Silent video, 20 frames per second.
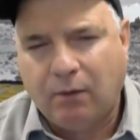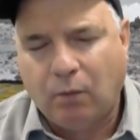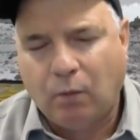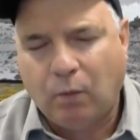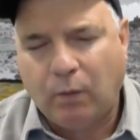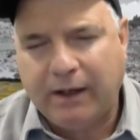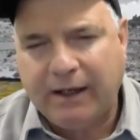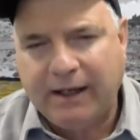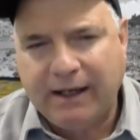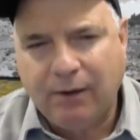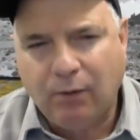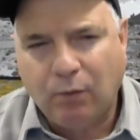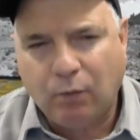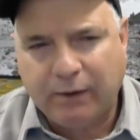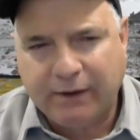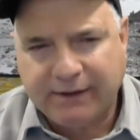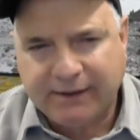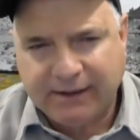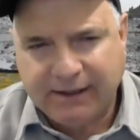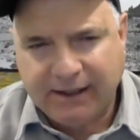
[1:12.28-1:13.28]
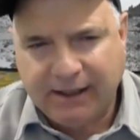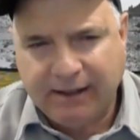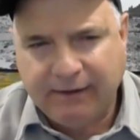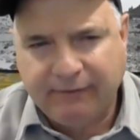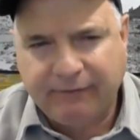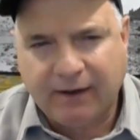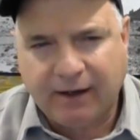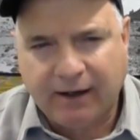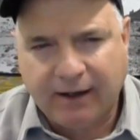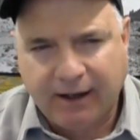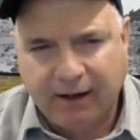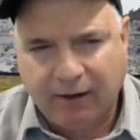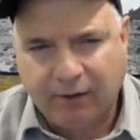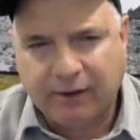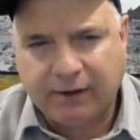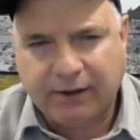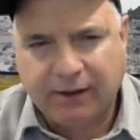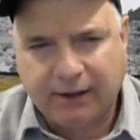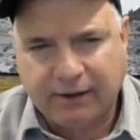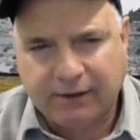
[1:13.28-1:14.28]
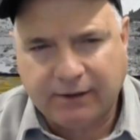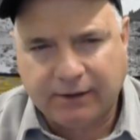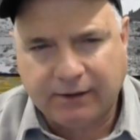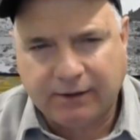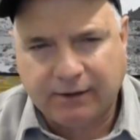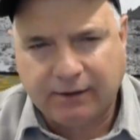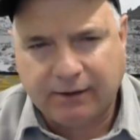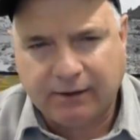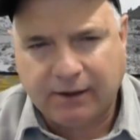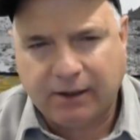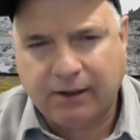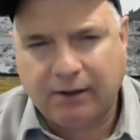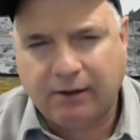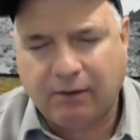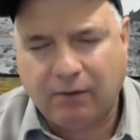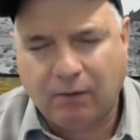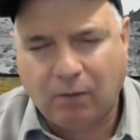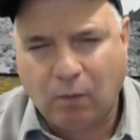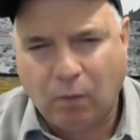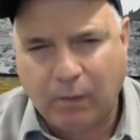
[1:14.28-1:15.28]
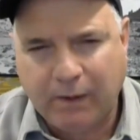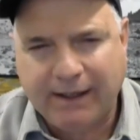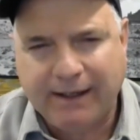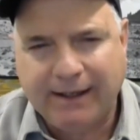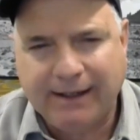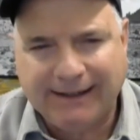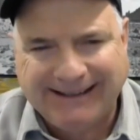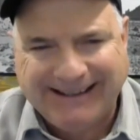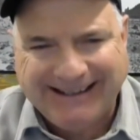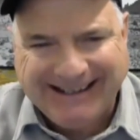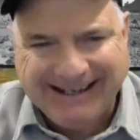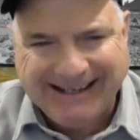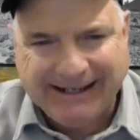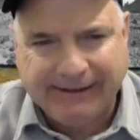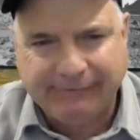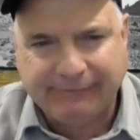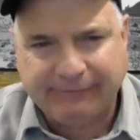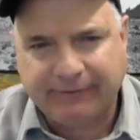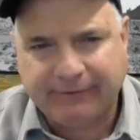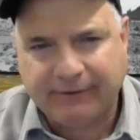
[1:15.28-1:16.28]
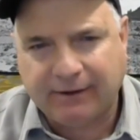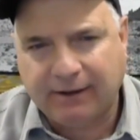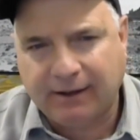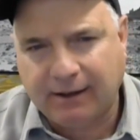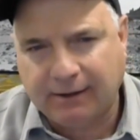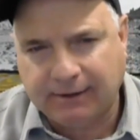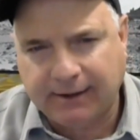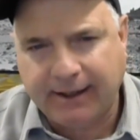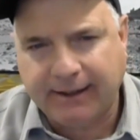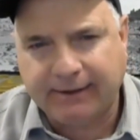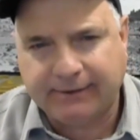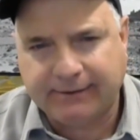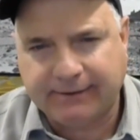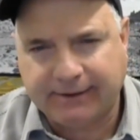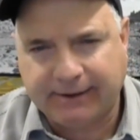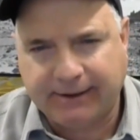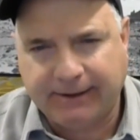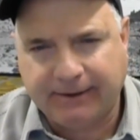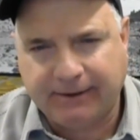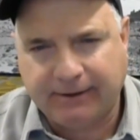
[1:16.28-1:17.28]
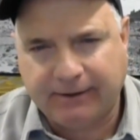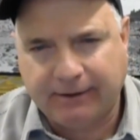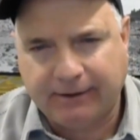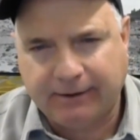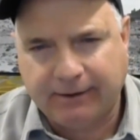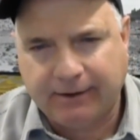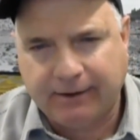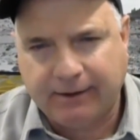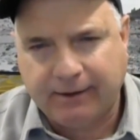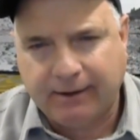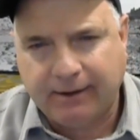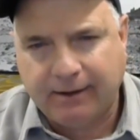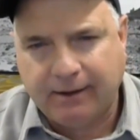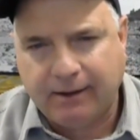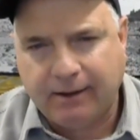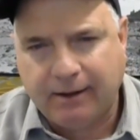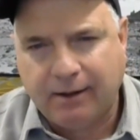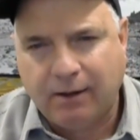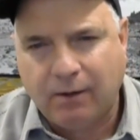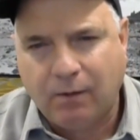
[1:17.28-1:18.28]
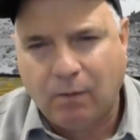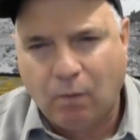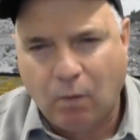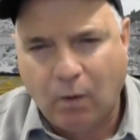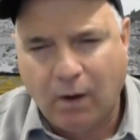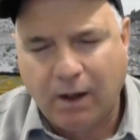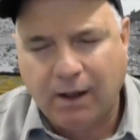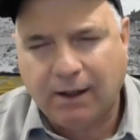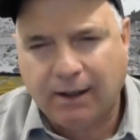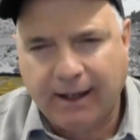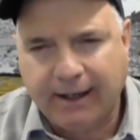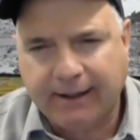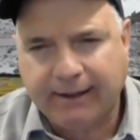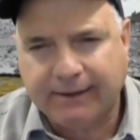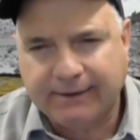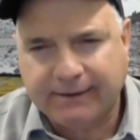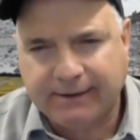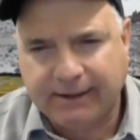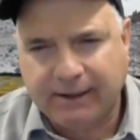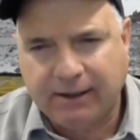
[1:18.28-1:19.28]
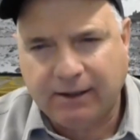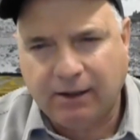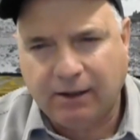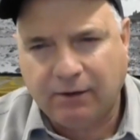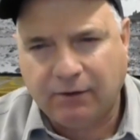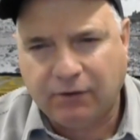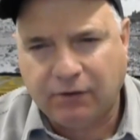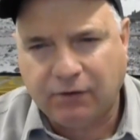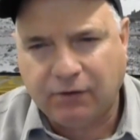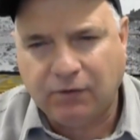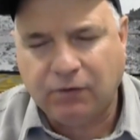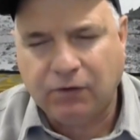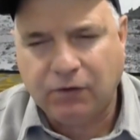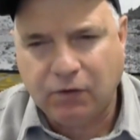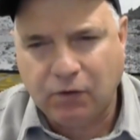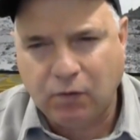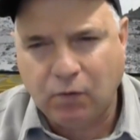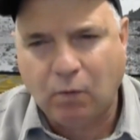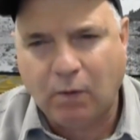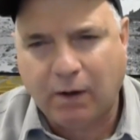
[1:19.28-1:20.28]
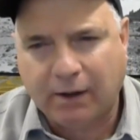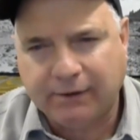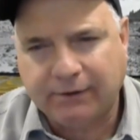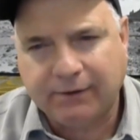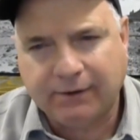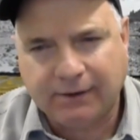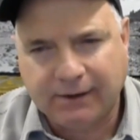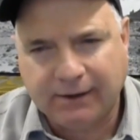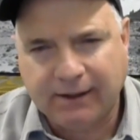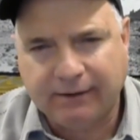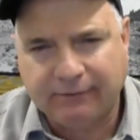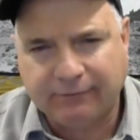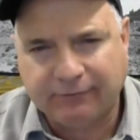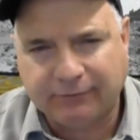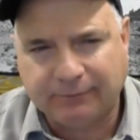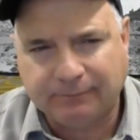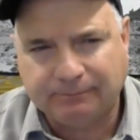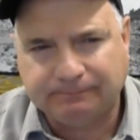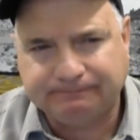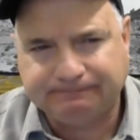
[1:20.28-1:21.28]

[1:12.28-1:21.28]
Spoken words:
We receive a heritage. We leave a legacy. What legacy do you want to leave?